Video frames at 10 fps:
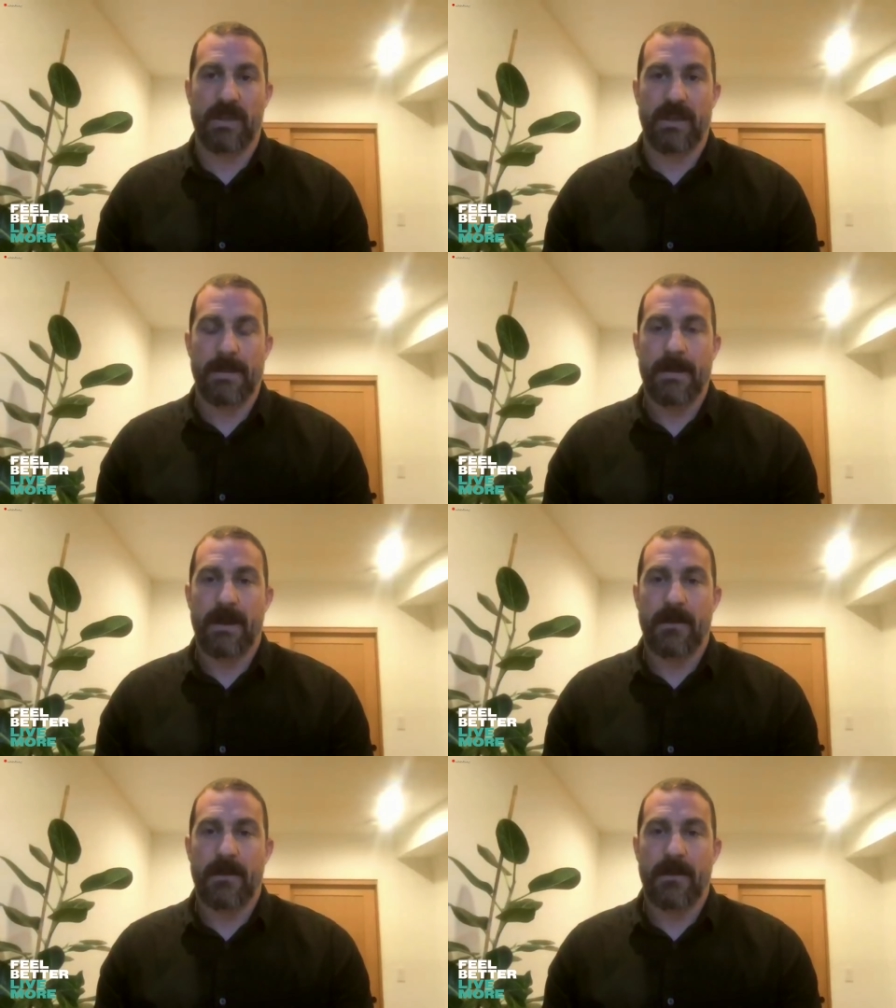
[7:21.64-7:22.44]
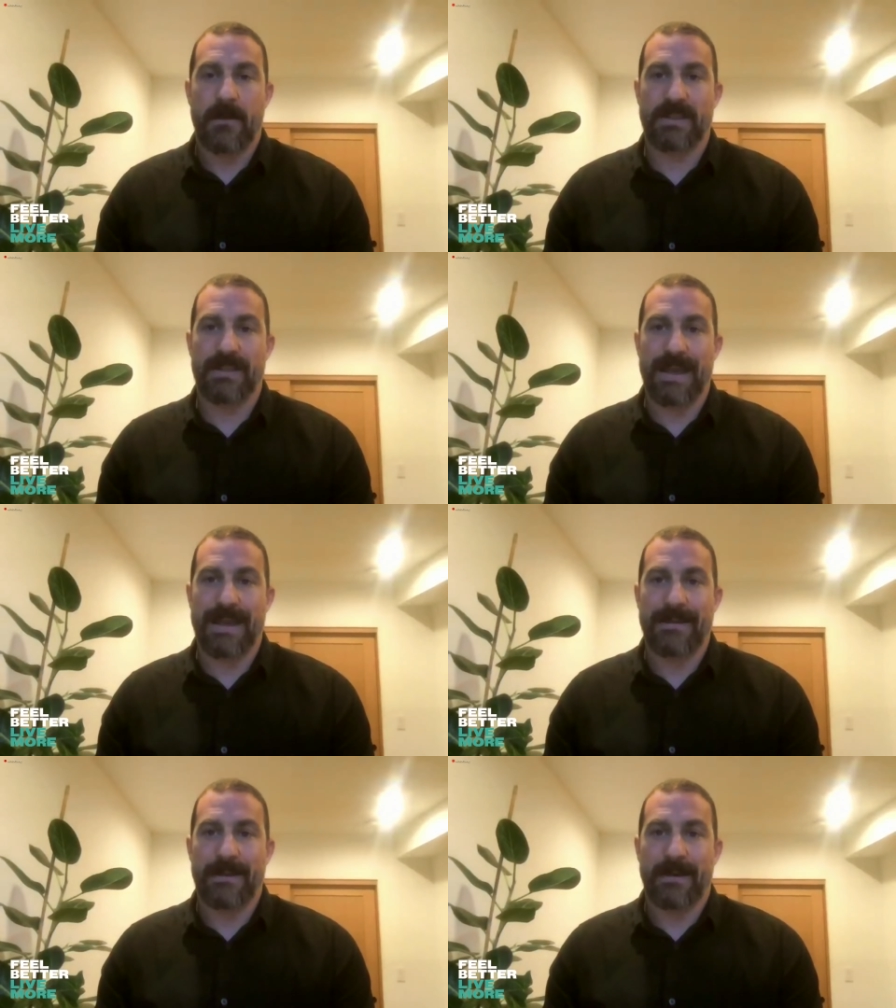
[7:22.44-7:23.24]
a person that,
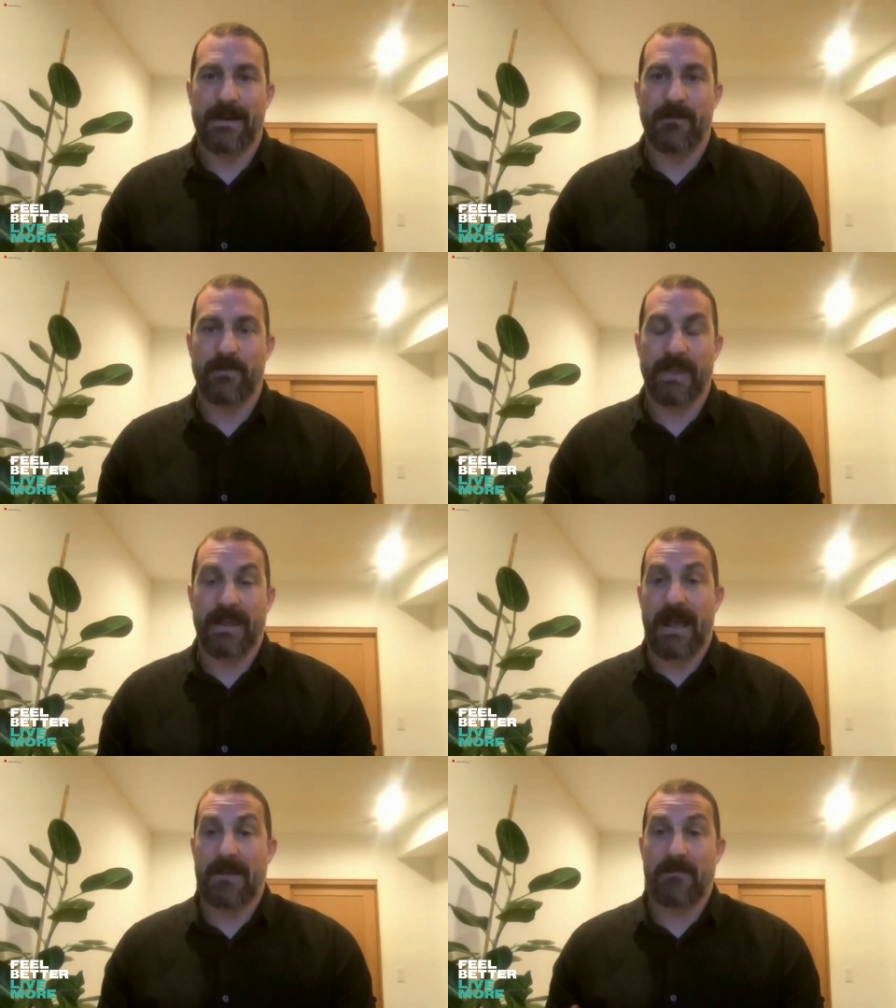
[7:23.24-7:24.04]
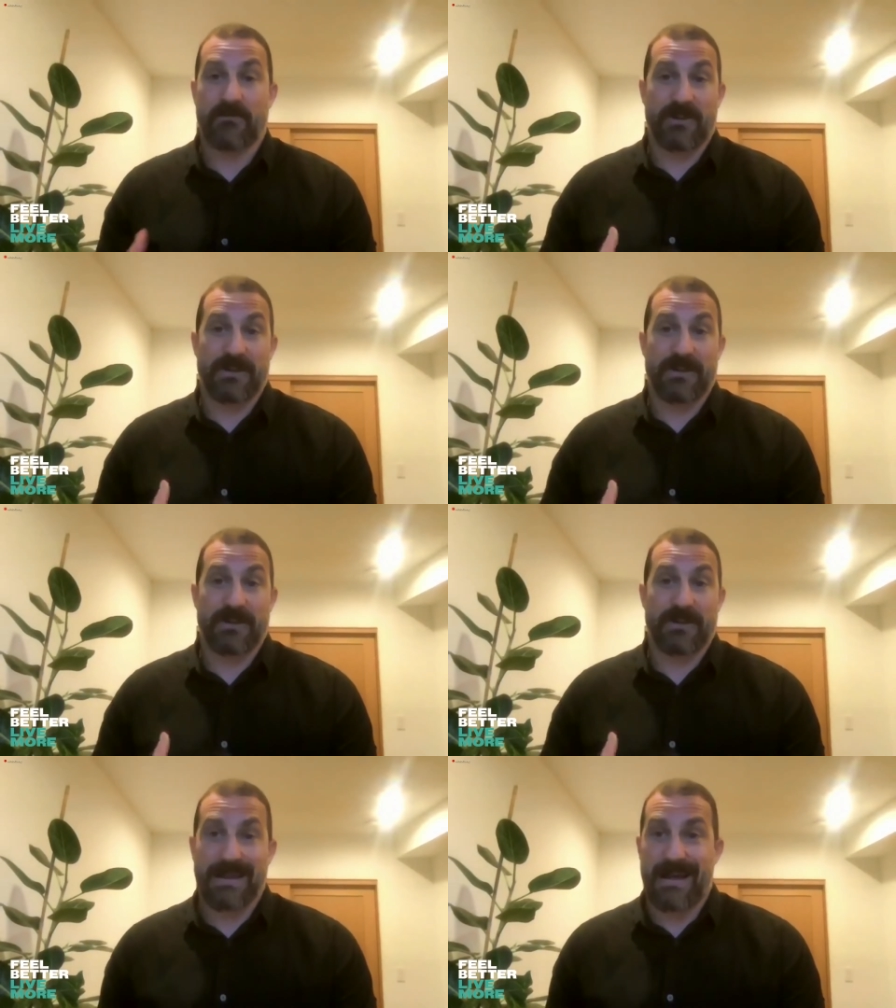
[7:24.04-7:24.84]
like for instance,
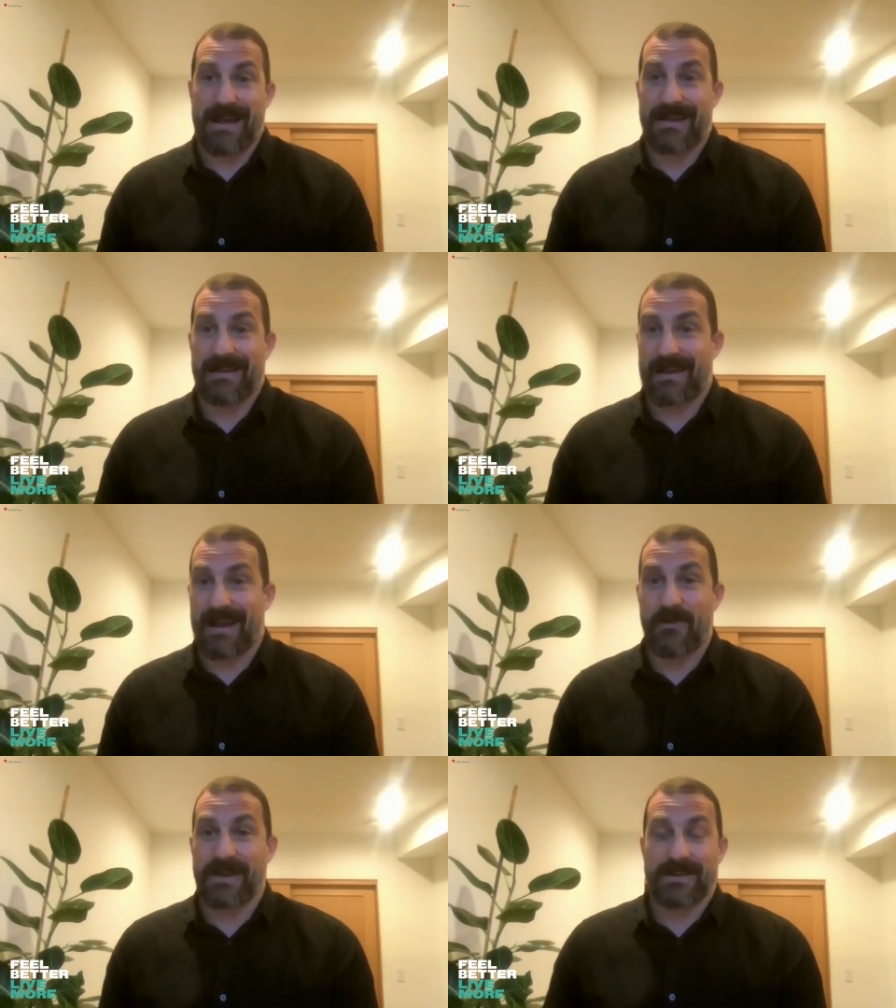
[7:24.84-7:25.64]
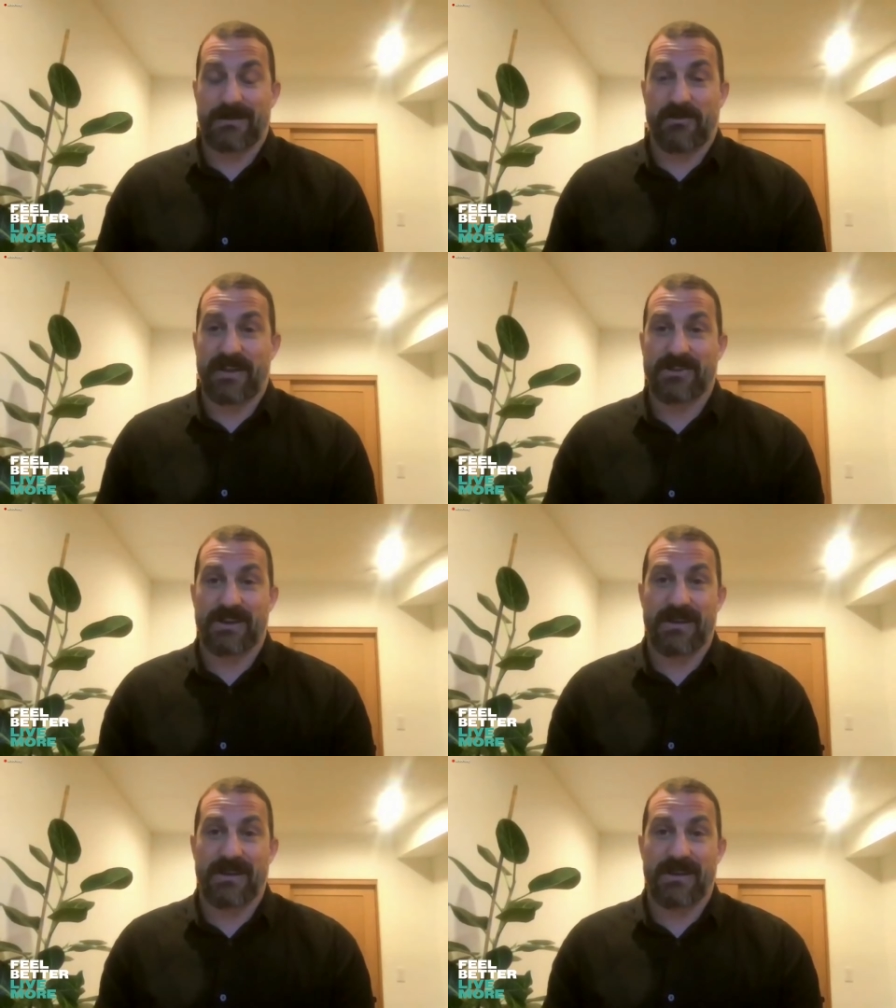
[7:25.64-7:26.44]
I went into the profession I'm
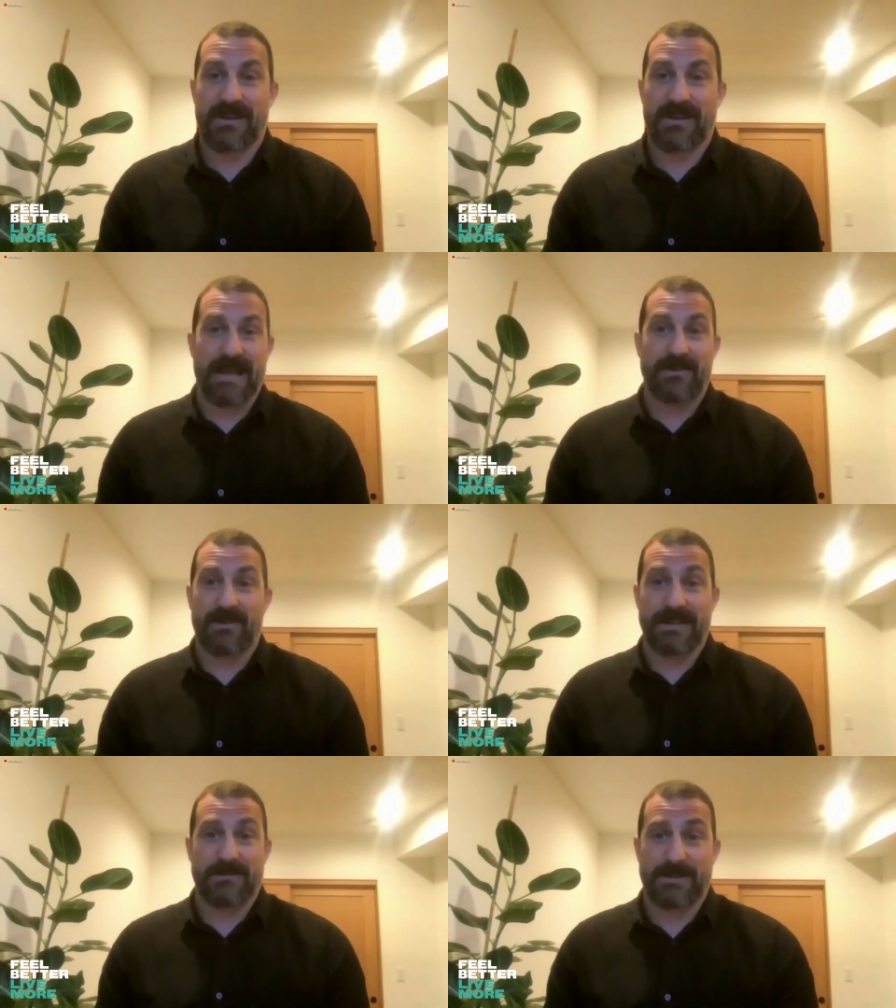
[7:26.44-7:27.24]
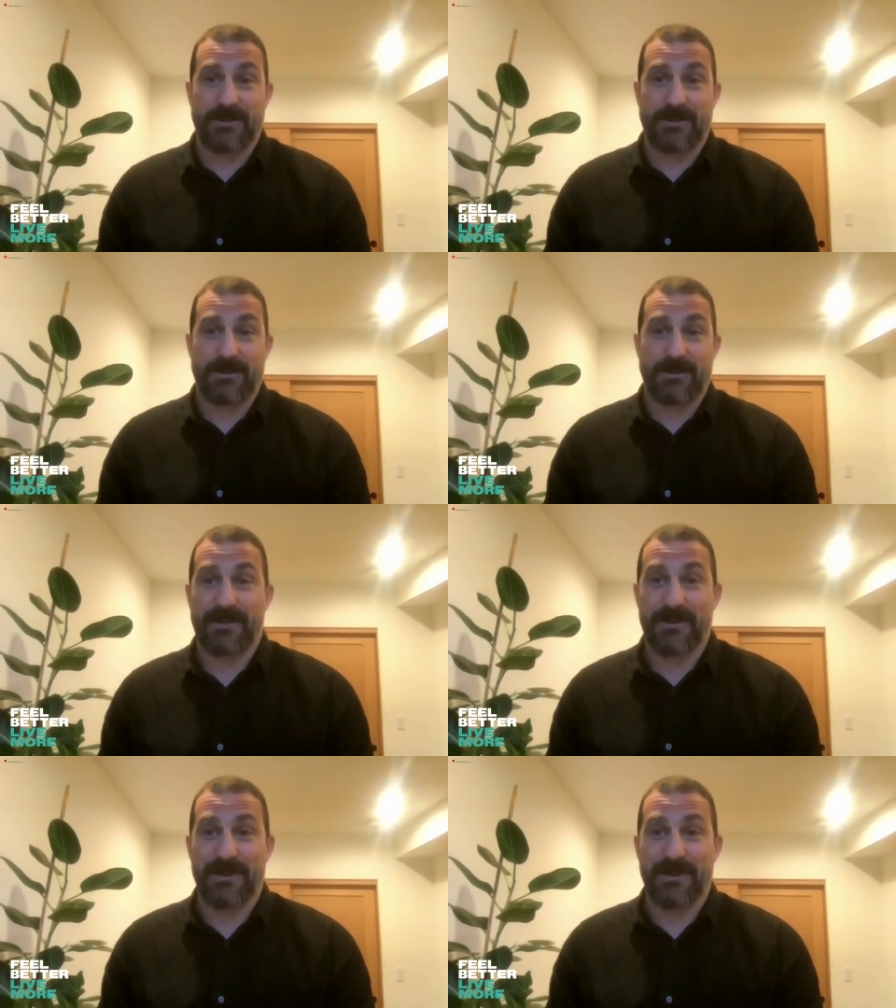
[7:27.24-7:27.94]
in because I don't like to be told what to do.